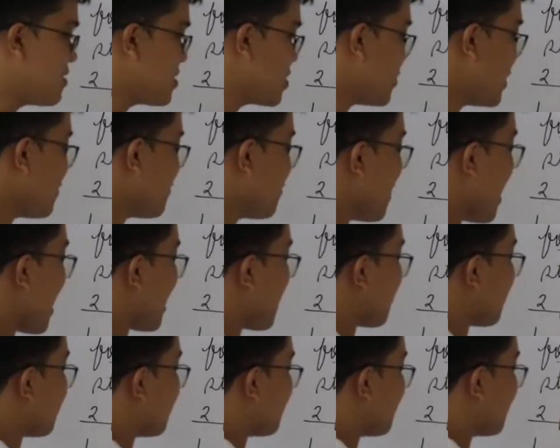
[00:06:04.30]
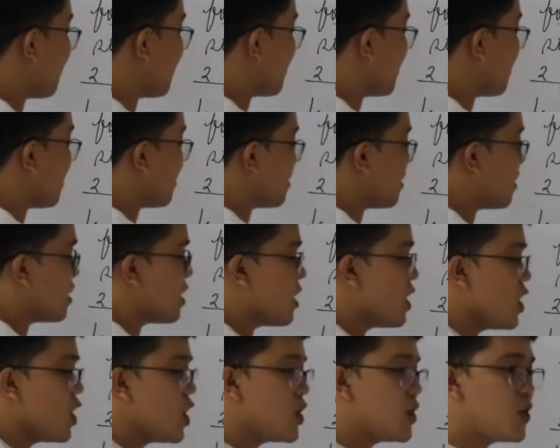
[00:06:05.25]
with 5.
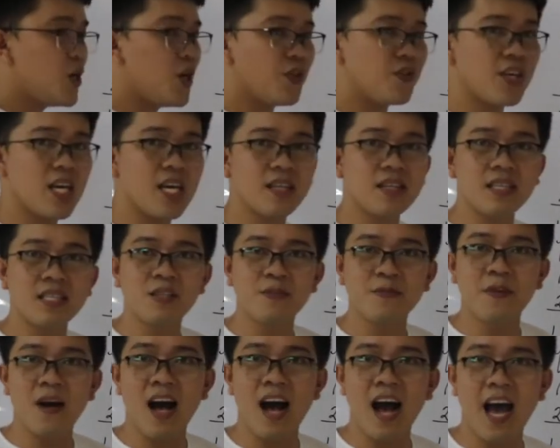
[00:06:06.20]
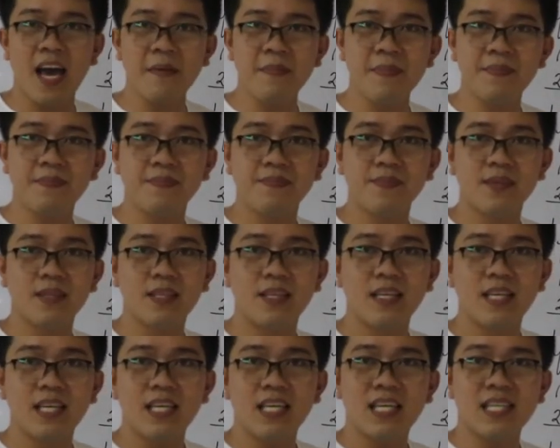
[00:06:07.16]
Do you think this 5
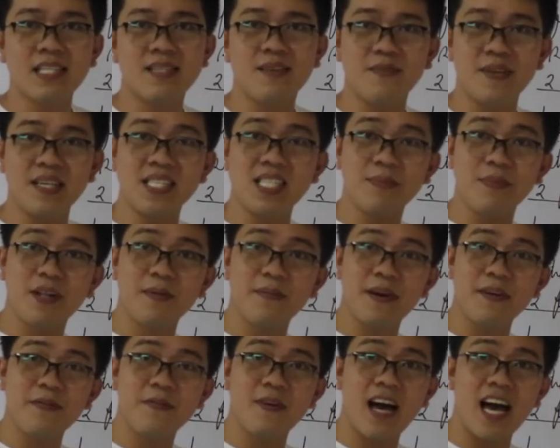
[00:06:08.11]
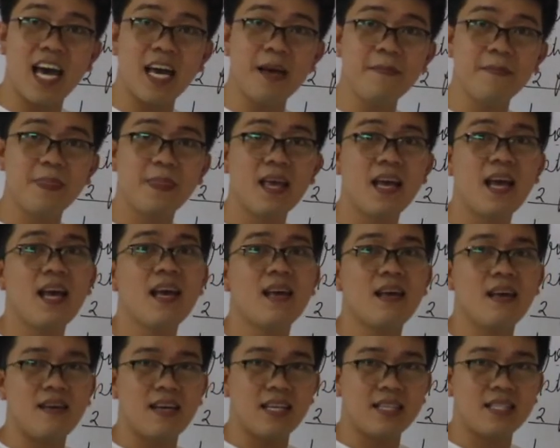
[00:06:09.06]
is divisible by 5?
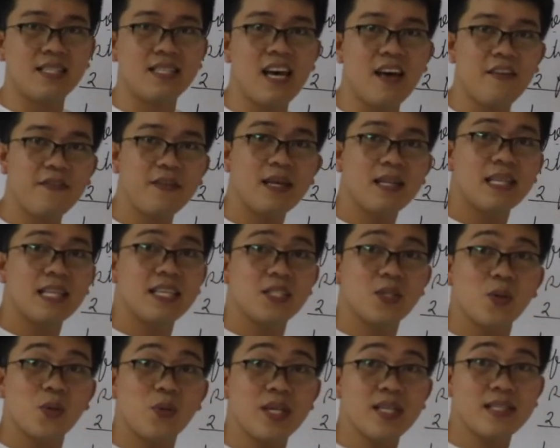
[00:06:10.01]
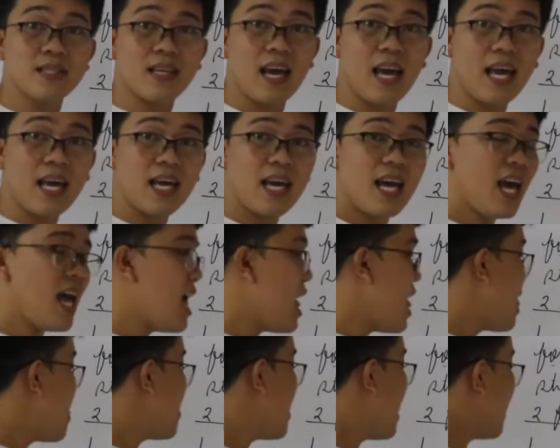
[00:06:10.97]
Yes, definitely. So we say
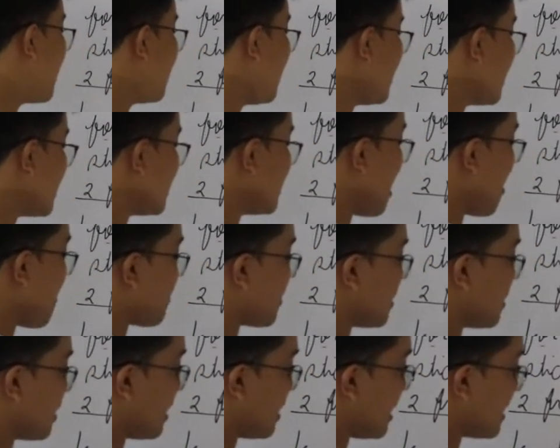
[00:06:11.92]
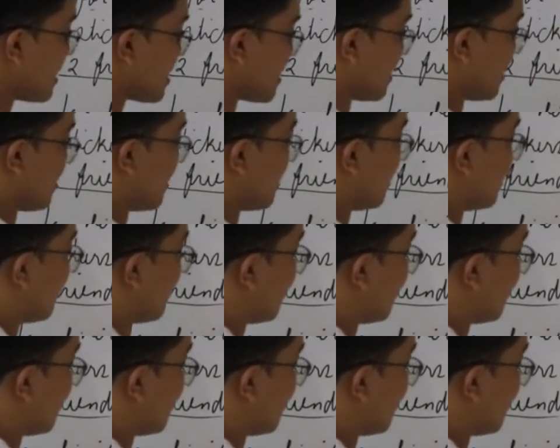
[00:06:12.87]
that this number is